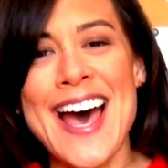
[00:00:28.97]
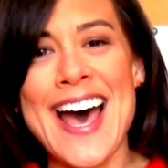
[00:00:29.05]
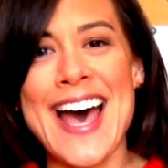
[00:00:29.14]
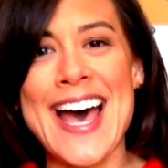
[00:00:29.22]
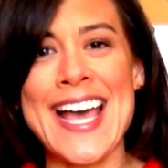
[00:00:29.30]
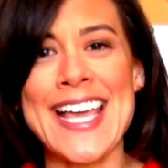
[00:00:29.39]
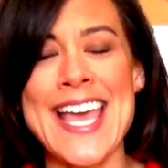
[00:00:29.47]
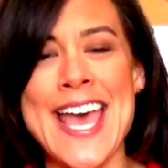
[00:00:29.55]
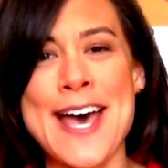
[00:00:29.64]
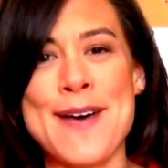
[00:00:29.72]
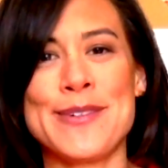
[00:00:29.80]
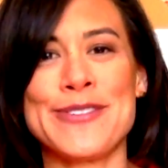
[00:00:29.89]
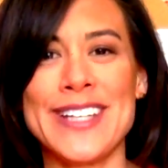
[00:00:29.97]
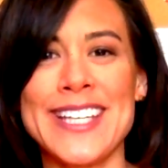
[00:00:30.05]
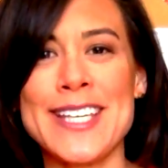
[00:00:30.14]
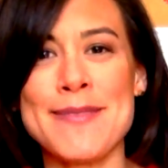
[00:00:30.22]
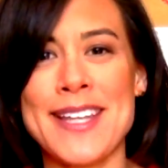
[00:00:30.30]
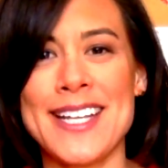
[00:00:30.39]
I am really
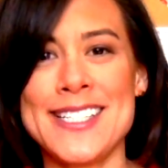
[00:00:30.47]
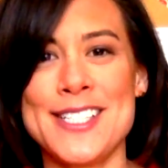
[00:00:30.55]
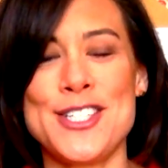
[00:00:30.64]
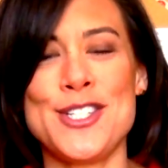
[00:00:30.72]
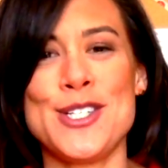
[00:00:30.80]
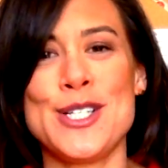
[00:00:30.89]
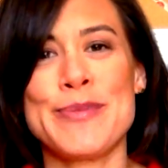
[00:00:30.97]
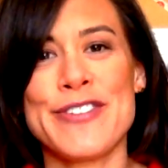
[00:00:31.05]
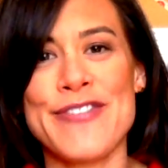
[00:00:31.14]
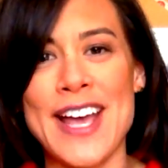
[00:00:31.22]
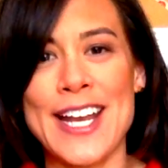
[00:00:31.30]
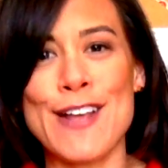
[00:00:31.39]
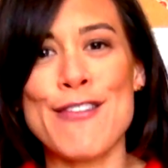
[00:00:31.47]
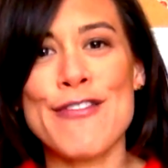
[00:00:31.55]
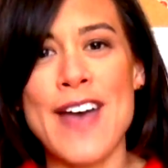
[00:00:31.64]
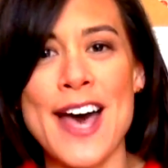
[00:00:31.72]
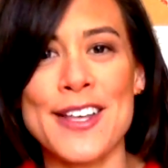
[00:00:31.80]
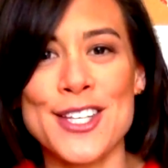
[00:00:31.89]
committed to providing
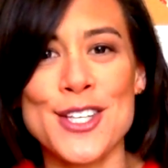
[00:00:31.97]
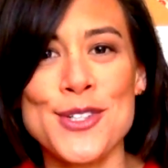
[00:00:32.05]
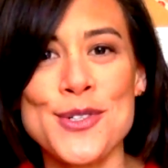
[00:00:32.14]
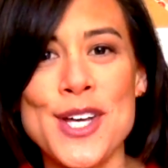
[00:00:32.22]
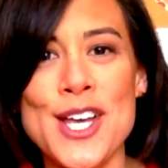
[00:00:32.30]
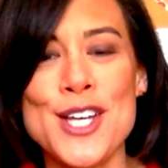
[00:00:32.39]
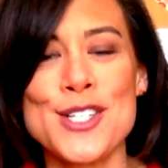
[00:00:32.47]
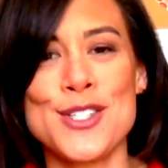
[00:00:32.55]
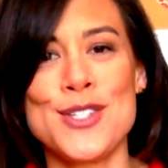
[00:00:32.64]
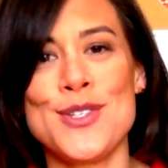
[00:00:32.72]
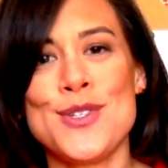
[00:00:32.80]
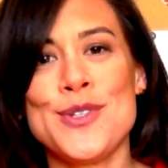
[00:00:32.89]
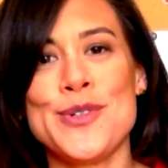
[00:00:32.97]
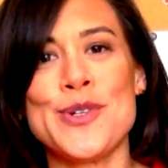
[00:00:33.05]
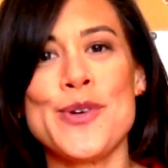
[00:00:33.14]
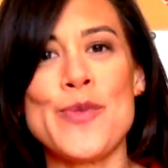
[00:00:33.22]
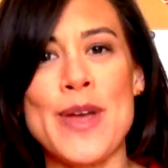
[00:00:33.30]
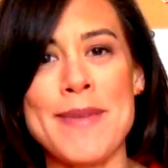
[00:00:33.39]
value to
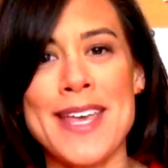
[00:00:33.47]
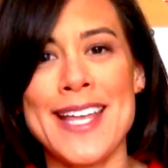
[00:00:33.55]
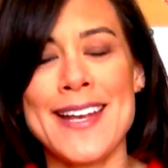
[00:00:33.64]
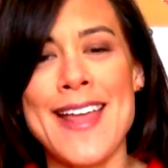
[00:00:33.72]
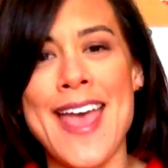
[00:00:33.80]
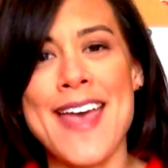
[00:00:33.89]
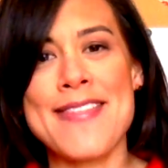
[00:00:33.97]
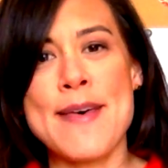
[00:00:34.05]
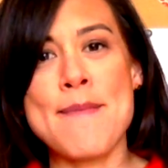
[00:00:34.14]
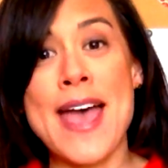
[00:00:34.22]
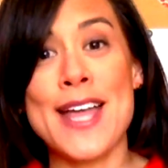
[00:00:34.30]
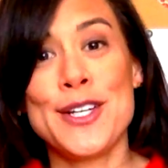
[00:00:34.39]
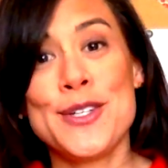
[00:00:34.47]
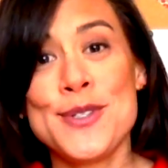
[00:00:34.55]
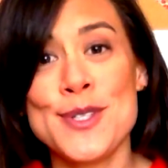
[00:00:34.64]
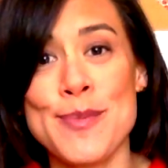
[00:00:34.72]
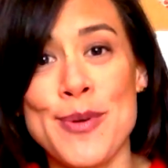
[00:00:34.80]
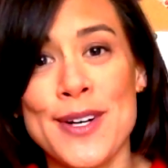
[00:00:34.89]
women and the men who
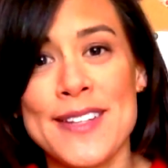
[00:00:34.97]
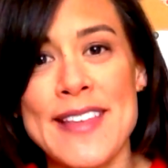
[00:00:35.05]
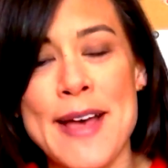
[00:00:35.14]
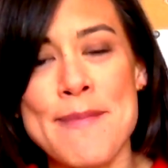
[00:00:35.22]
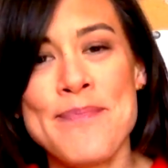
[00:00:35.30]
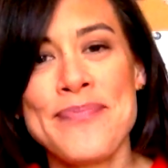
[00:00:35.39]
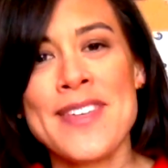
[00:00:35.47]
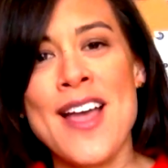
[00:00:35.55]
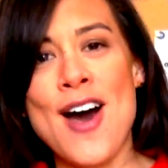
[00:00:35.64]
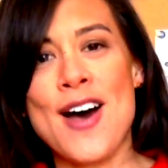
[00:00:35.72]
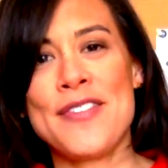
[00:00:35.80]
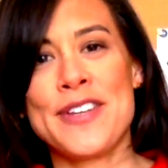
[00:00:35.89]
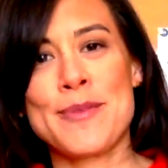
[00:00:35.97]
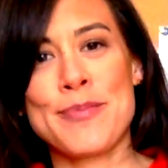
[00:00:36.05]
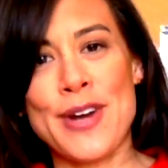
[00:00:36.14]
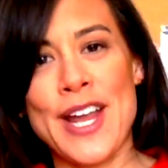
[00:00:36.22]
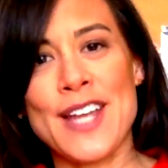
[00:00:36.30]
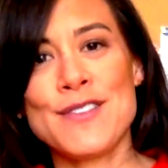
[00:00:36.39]
support them on their
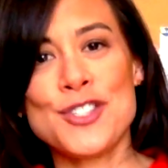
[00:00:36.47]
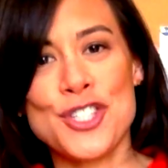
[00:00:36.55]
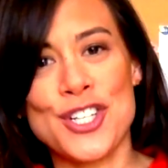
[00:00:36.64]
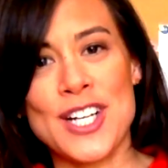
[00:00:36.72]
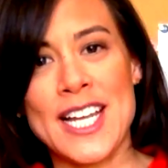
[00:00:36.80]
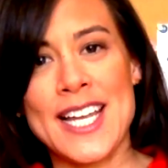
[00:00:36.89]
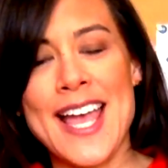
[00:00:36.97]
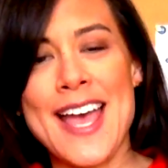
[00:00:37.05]
brave journey.